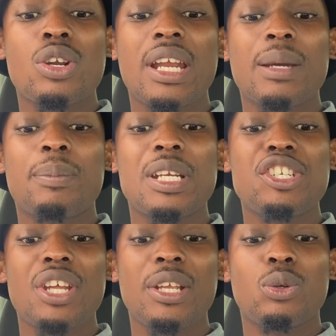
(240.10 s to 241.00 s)
really
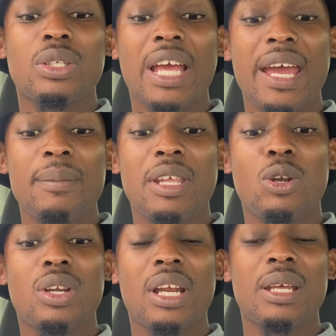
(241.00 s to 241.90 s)
appreciate your time they
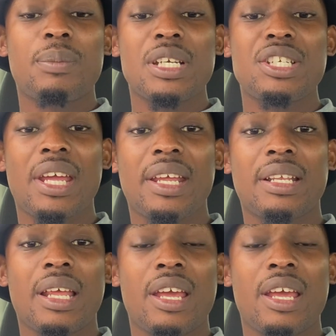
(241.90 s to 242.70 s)
don't really appreciate